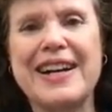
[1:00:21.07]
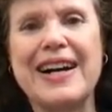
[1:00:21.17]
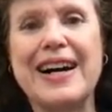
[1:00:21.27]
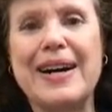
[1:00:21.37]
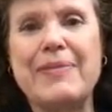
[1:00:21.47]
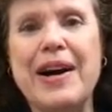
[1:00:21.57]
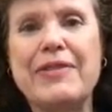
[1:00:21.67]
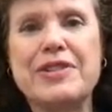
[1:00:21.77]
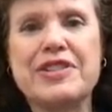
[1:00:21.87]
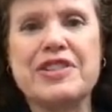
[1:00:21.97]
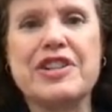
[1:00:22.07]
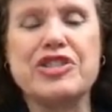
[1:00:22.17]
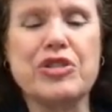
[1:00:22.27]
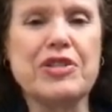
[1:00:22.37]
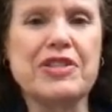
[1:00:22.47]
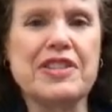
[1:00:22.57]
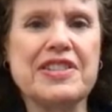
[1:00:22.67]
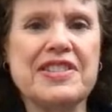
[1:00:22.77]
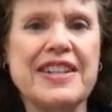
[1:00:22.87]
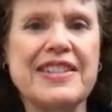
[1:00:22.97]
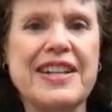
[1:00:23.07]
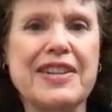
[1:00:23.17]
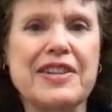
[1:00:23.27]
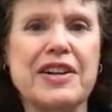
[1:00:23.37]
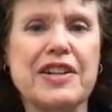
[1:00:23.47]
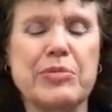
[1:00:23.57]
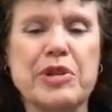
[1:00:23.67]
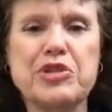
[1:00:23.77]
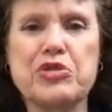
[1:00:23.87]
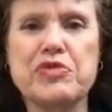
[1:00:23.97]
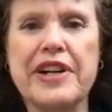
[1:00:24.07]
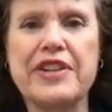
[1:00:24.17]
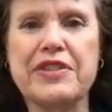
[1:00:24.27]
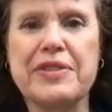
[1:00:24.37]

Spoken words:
I was a journalist and then a commercial writer,